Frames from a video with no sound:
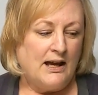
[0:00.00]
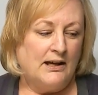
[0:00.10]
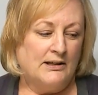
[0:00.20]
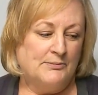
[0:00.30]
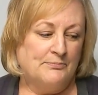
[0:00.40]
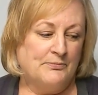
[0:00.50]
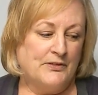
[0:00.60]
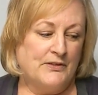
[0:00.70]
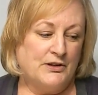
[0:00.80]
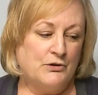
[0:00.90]

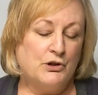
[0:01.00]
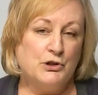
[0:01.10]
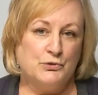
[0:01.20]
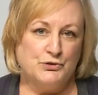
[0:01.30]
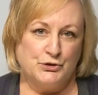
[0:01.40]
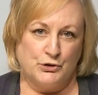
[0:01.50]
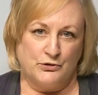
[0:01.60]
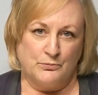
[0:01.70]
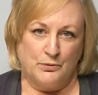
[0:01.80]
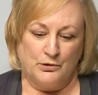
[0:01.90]
You can use
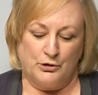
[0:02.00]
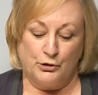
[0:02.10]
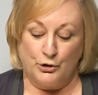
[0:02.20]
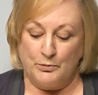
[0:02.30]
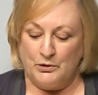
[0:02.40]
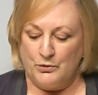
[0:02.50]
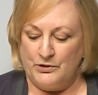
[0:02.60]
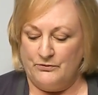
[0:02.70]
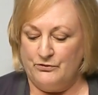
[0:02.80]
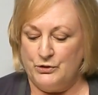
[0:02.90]

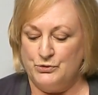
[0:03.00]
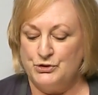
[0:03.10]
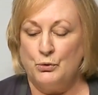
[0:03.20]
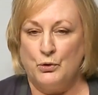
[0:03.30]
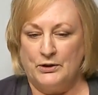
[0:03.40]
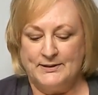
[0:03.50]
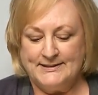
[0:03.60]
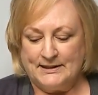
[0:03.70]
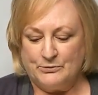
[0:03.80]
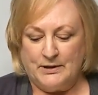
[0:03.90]
herbal infused
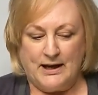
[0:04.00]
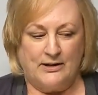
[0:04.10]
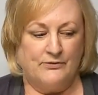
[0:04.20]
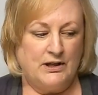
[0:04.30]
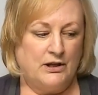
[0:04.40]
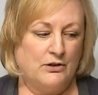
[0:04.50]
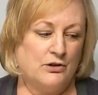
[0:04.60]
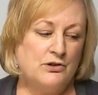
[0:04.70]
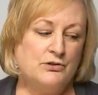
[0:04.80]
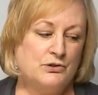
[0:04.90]
oils like we have
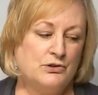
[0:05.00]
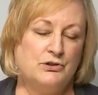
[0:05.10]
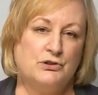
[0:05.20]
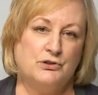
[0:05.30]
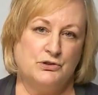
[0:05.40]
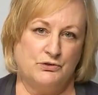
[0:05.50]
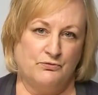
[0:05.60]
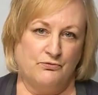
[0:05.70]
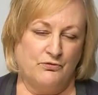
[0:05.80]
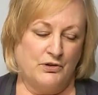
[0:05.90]
here
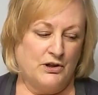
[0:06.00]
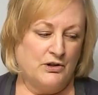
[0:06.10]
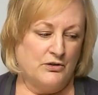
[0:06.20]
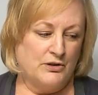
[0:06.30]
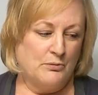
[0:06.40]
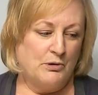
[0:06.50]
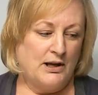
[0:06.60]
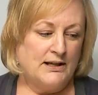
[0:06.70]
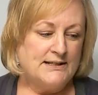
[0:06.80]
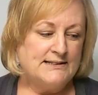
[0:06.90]
in the
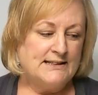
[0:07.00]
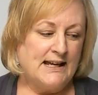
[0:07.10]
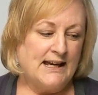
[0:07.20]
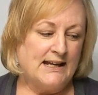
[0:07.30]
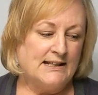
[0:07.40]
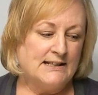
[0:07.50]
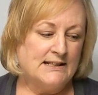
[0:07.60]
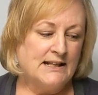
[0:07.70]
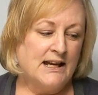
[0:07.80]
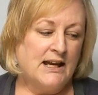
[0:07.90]
products,
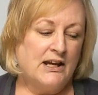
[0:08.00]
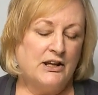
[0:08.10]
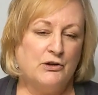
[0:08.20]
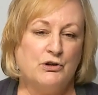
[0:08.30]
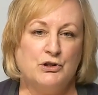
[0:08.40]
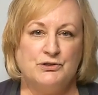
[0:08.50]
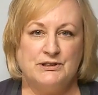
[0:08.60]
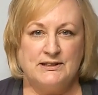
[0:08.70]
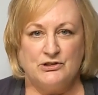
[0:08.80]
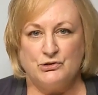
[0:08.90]
and you can
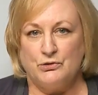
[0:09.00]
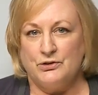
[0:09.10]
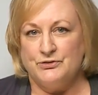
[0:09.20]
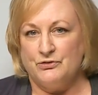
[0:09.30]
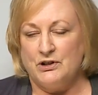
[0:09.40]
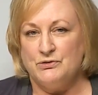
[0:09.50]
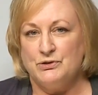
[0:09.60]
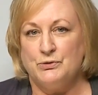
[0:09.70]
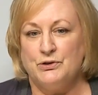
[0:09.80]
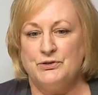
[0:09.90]
use essential oils,
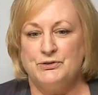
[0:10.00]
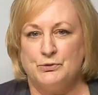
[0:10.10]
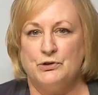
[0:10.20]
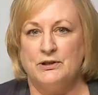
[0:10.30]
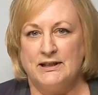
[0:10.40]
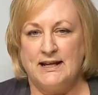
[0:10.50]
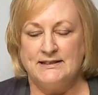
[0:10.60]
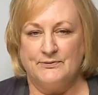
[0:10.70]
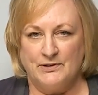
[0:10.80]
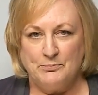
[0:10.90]
fragrance oils, or in the
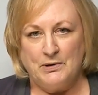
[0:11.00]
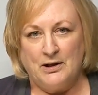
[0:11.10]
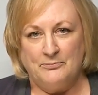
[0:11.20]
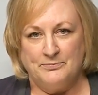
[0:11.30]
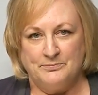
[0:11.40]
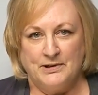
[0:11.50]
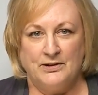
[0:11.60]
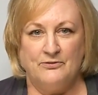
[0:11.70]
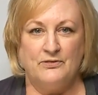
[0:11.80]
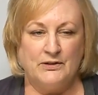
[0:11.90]
case of lip balm,
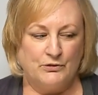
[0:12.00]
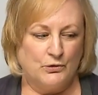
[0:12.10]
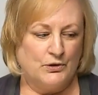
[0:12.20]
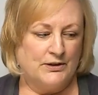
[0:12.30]
flavor